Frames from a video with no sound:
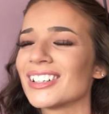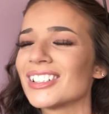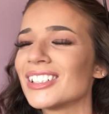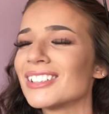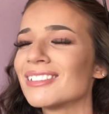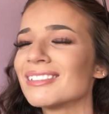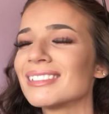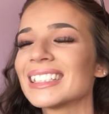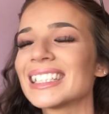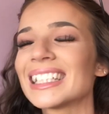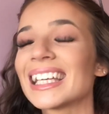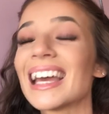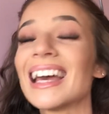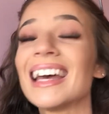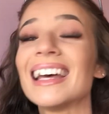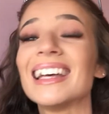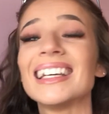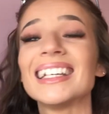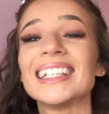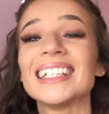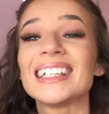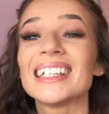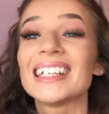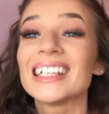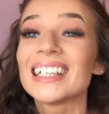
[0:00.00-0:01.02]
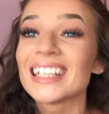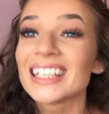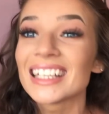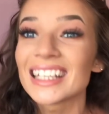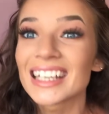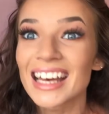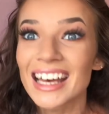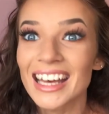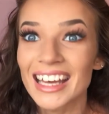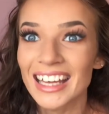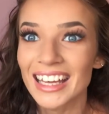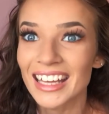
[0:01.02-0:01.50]
I don't
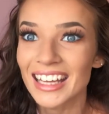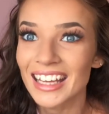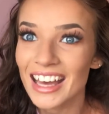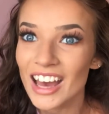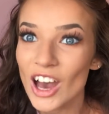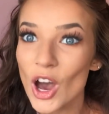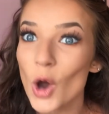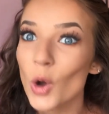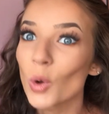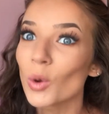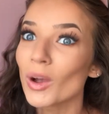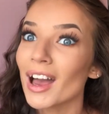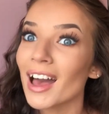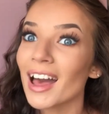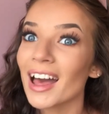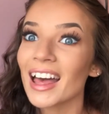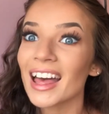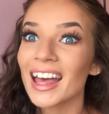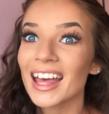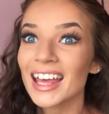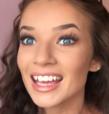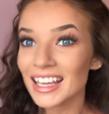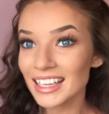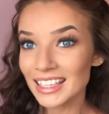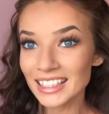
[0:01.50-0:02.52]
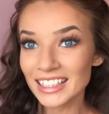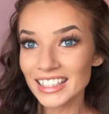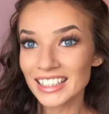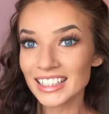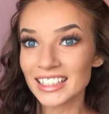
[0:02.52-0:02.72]
care, okay?